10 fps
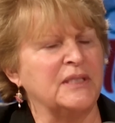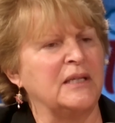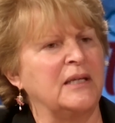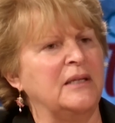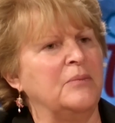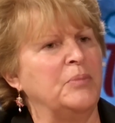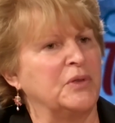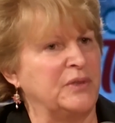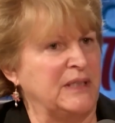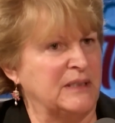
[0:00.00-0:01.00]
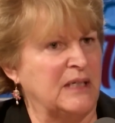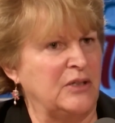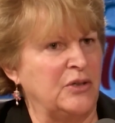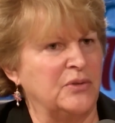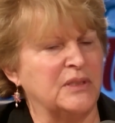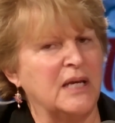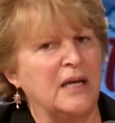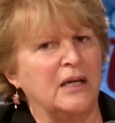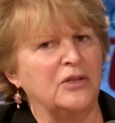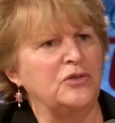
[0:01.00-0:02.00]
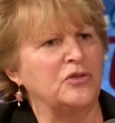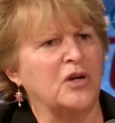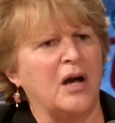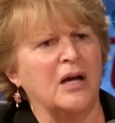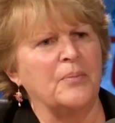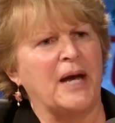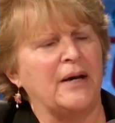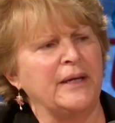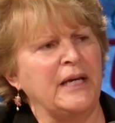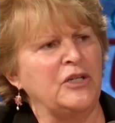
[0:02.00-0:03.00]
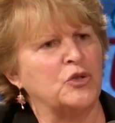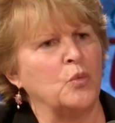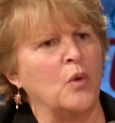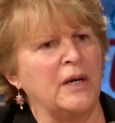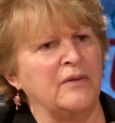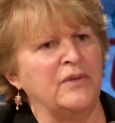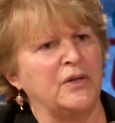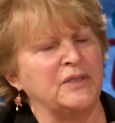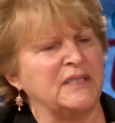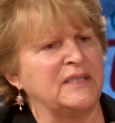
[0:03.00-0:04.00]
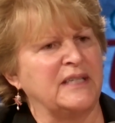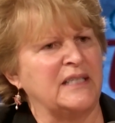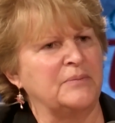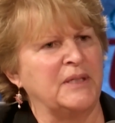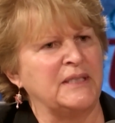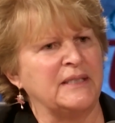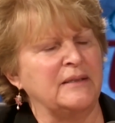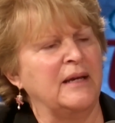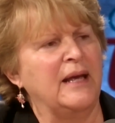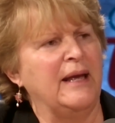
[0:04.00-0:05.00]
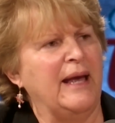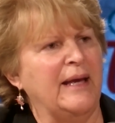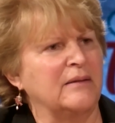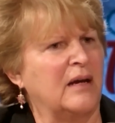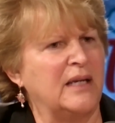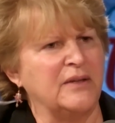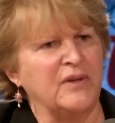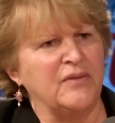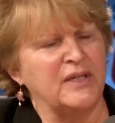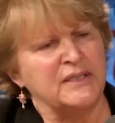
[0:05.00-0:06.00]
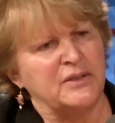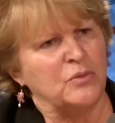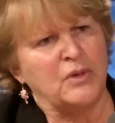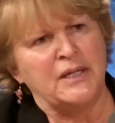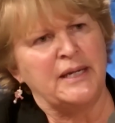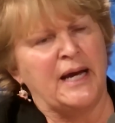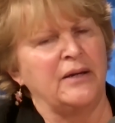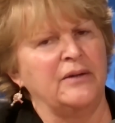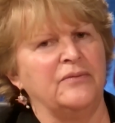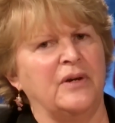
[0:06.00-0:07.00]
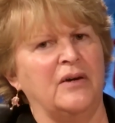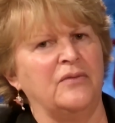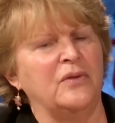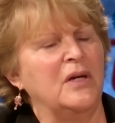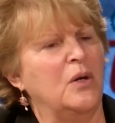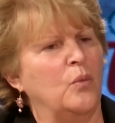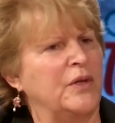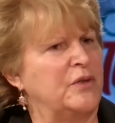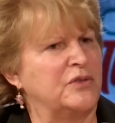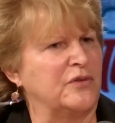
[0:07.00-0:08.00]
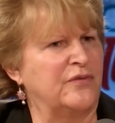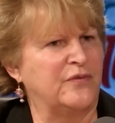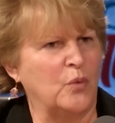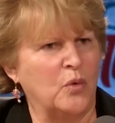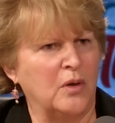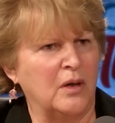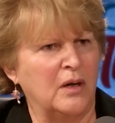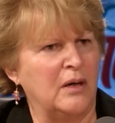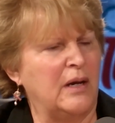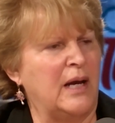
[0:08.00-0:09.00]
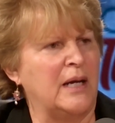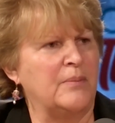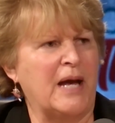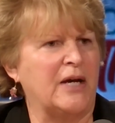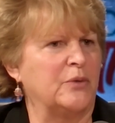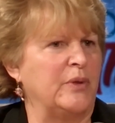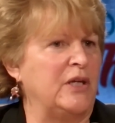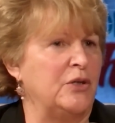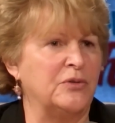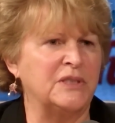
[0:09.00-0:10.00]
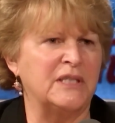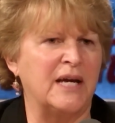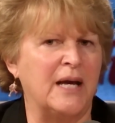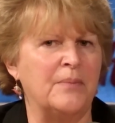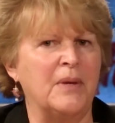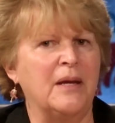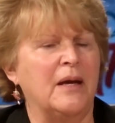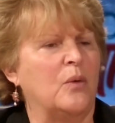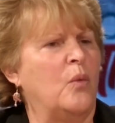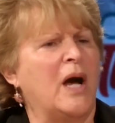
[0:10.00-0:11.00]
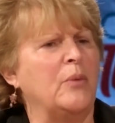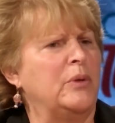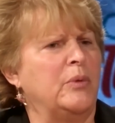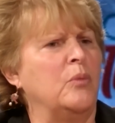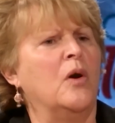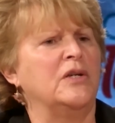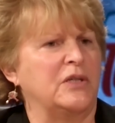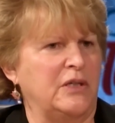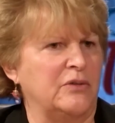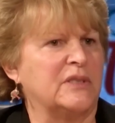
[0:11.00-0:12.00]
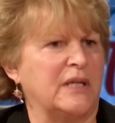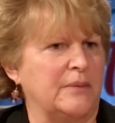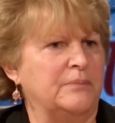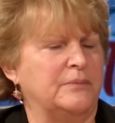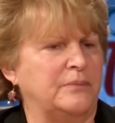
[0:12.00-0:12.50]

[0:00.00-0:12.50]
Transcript: and then buildings can use. Could you talk about each one of those assessments and kind of give us the rundown of what those are for? How do we use them? Why would we want to use them?